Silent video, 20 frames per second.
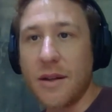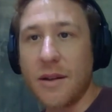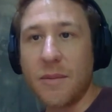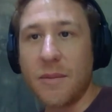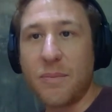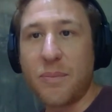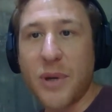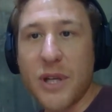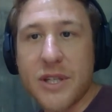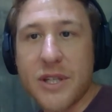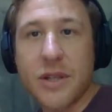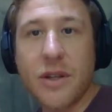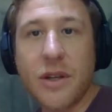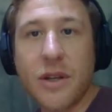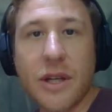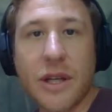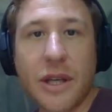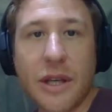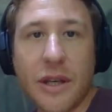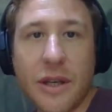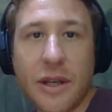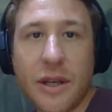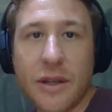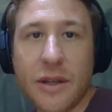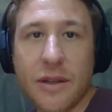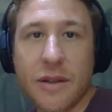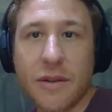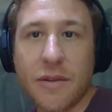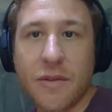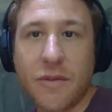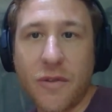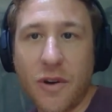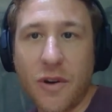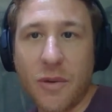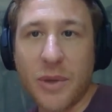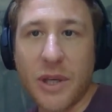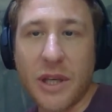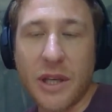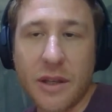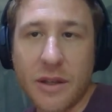personally, for
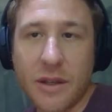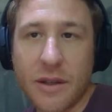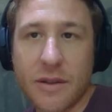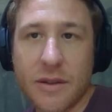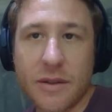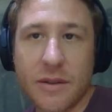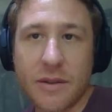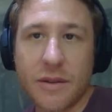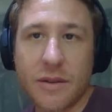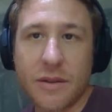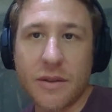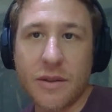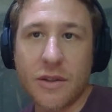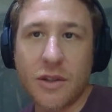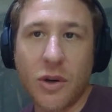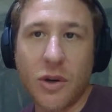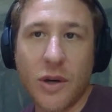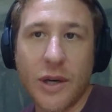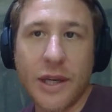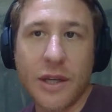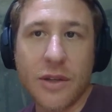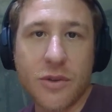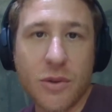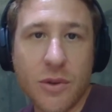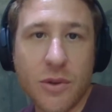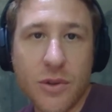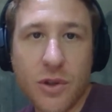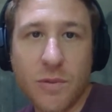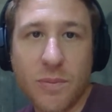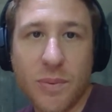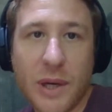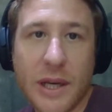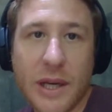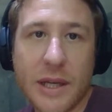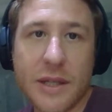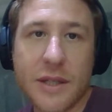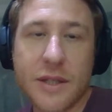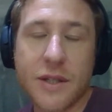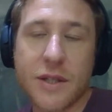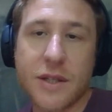me, going into a new
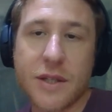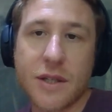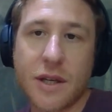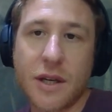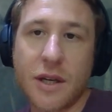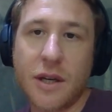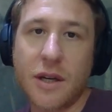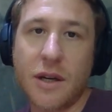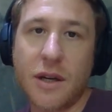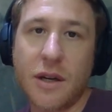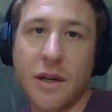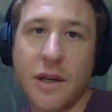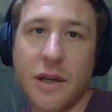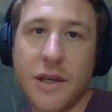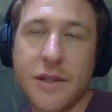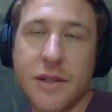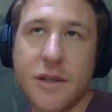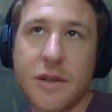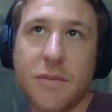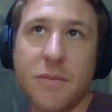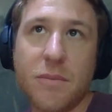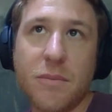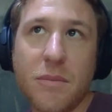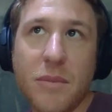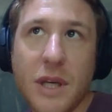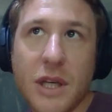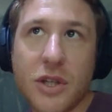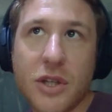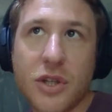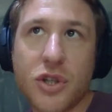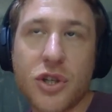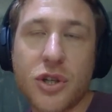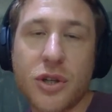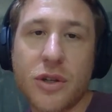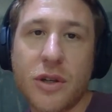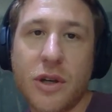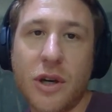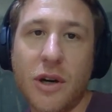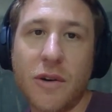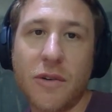place is a mixture
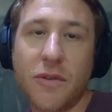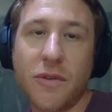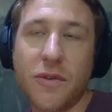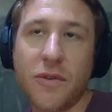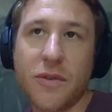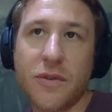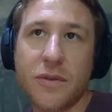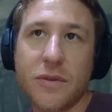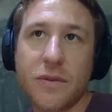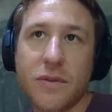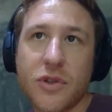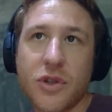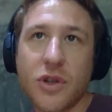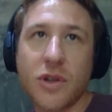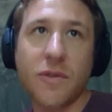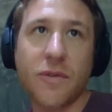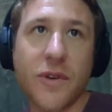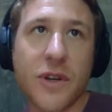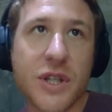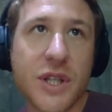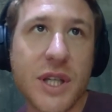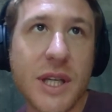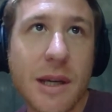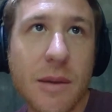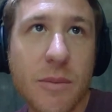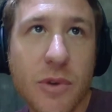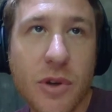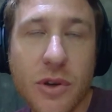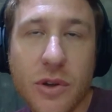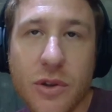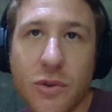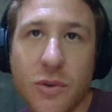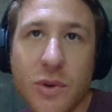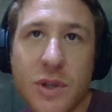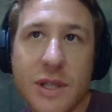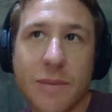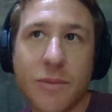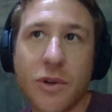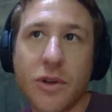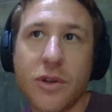of, so the first thing I'm going to do is
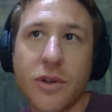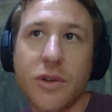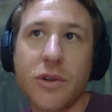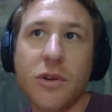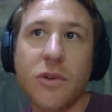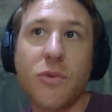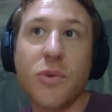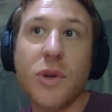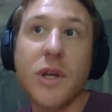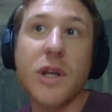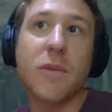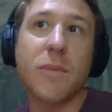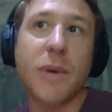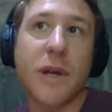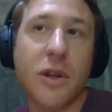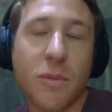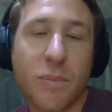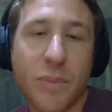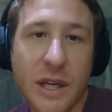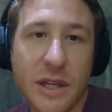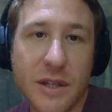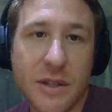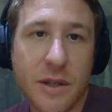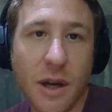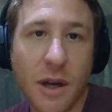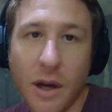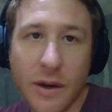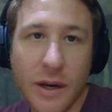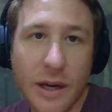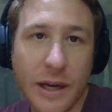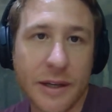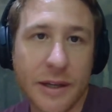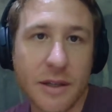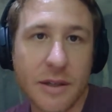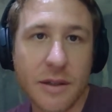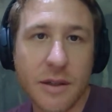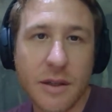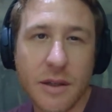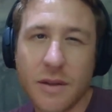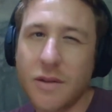I'm going to go read about the place online.
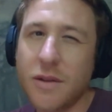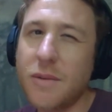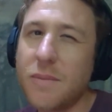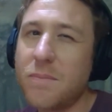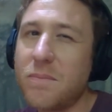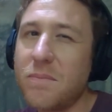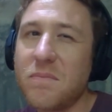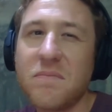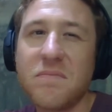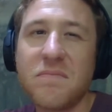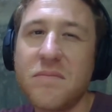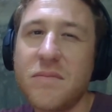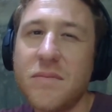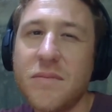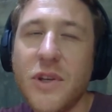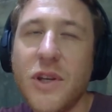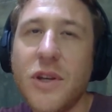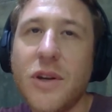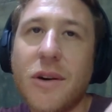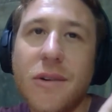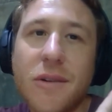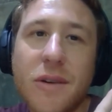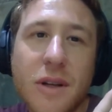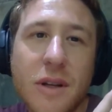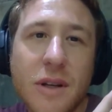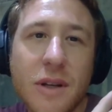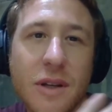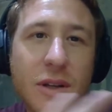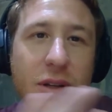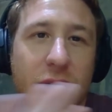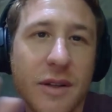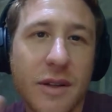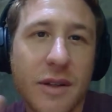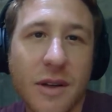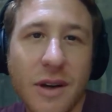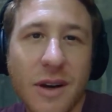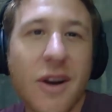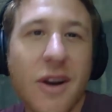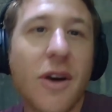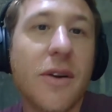The, you know,
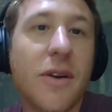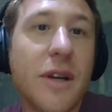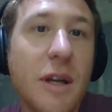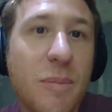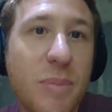Lonely